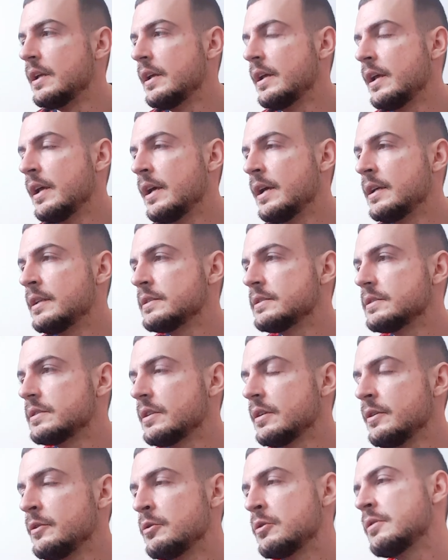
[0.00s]
And
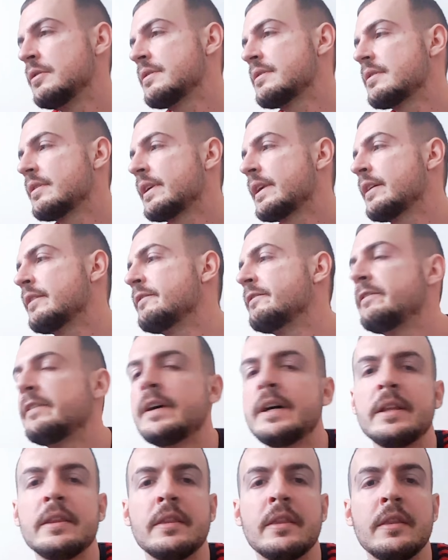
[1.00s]
you also can
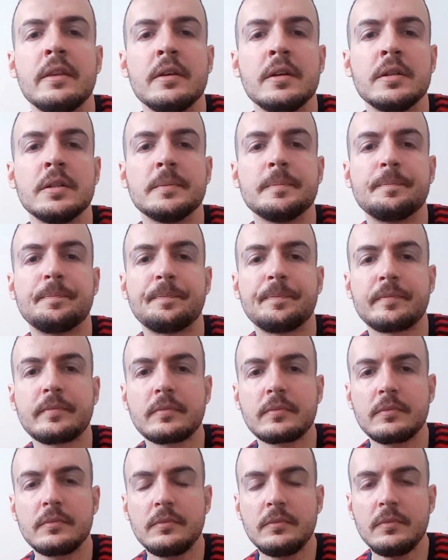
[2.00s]
find the
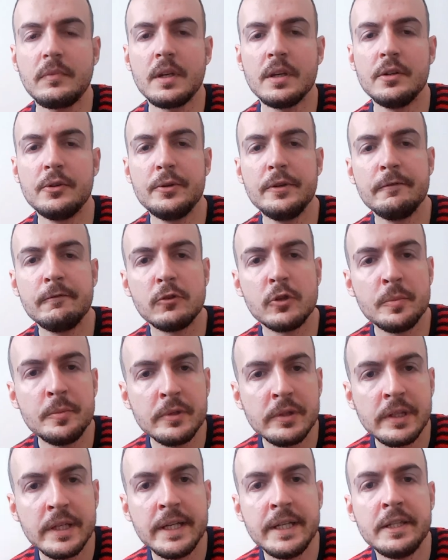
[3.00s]

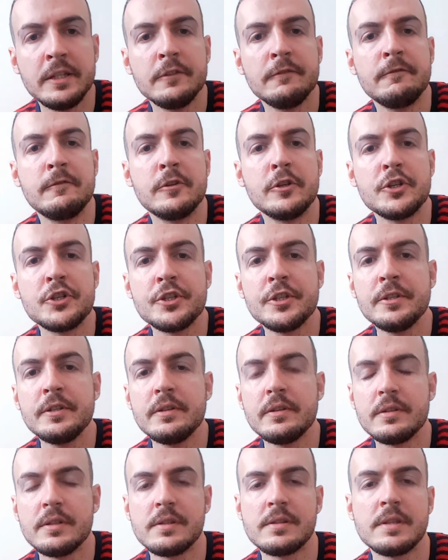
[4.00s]
reformulated version,
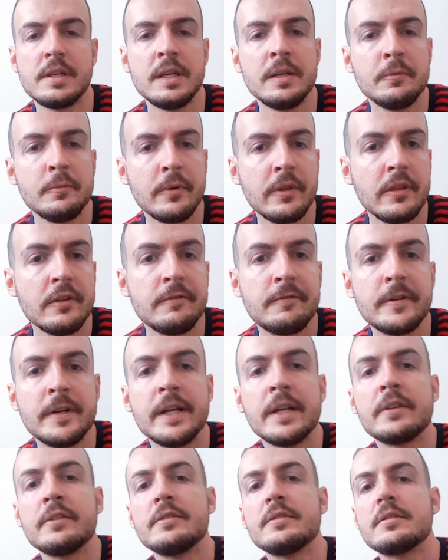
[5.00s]
same with the
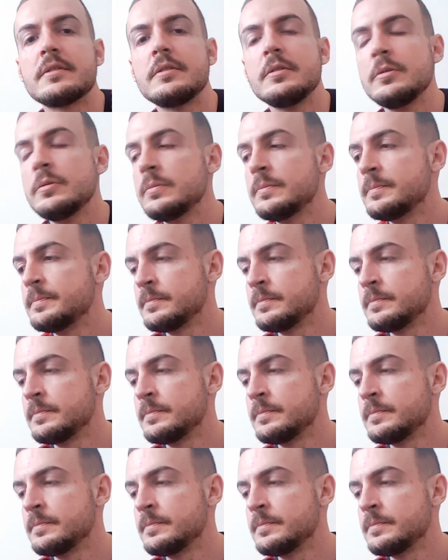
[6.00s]
fragrance too.